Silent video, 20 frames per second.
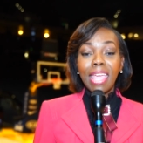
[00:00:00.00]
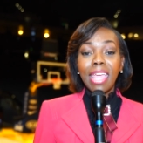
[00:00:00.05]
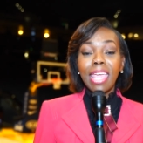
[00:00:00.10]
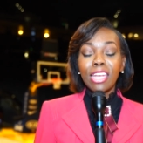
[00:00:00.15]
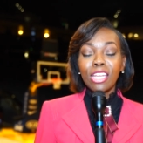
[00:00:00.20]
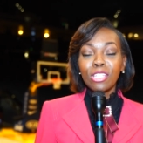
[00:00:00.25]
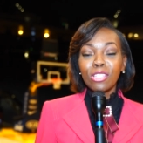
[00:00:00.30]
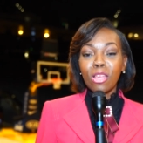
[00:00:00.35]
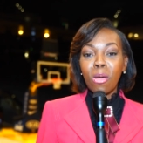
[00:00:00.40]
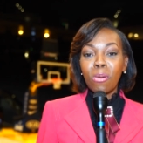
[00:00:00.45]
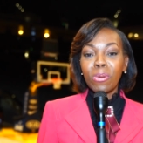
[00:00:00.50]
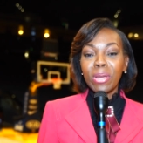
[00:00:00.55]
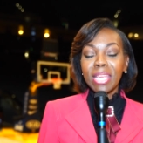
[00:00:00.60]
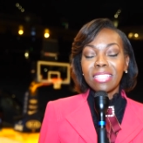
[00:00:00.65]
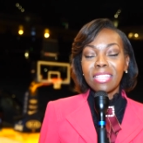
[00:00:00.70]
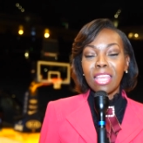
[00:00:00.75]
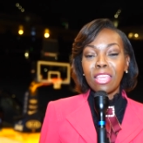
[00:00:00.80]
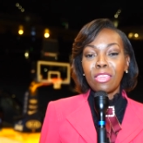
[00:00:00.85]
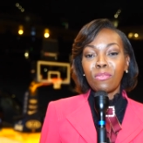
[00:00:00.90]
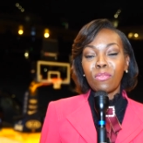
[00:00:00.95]
And as
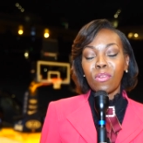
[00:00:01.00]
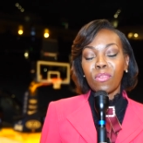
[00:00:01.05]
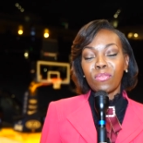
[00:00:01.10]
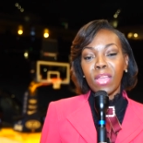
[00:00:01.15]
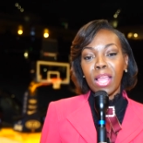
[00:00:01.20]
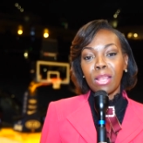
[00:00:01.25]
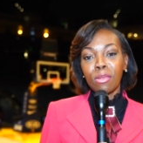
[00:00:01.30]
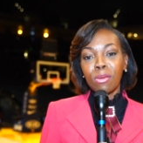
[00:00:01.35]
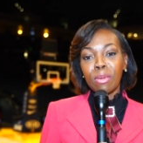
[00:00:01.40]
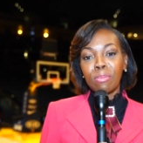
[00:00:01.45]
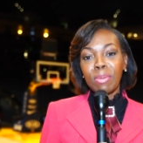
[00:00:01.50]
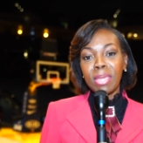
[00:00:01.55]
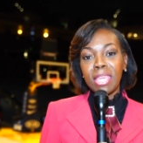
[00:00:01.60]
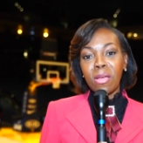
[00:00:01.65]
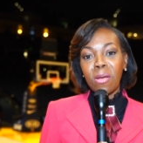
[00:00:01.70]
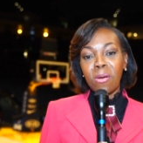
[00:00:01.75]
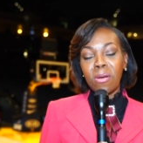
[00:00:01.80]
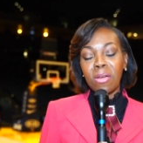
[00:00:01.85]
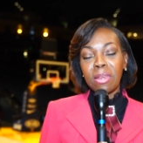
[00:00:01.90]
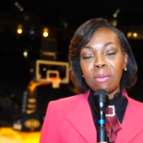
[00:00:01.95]
always, thank you for following me
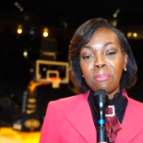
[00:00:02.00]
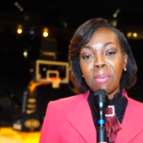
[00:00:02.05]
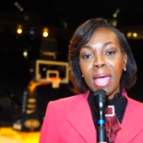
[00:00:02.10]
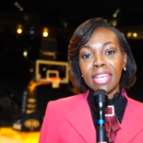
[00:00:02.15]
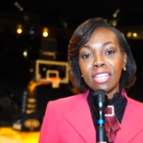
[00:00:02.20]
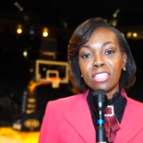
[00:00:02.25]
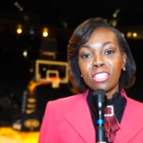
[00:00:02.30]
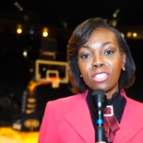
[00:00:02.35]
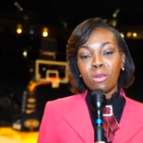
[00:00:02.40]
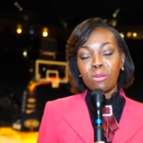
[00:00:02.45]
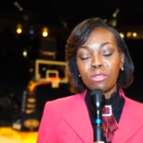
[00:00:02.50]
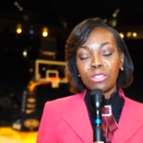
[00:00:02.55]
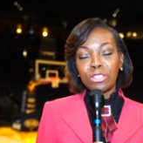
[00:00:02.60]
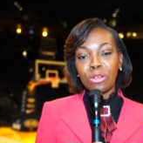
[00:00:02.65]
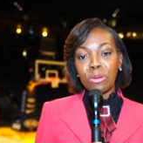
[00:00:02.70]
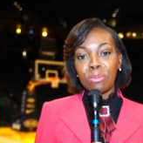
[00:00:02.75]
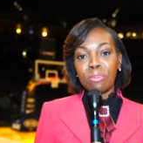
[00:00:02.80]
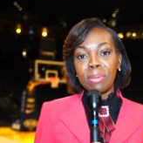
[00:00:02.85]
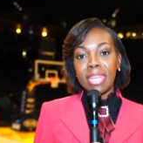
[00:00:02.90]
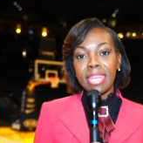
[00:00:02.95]
on my
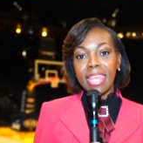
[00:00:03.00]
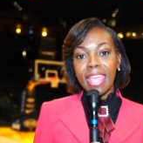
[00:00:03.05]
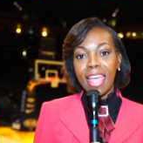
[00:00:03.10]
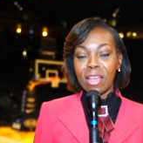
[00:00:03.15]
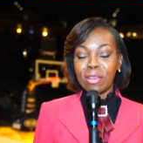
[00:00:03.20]
social media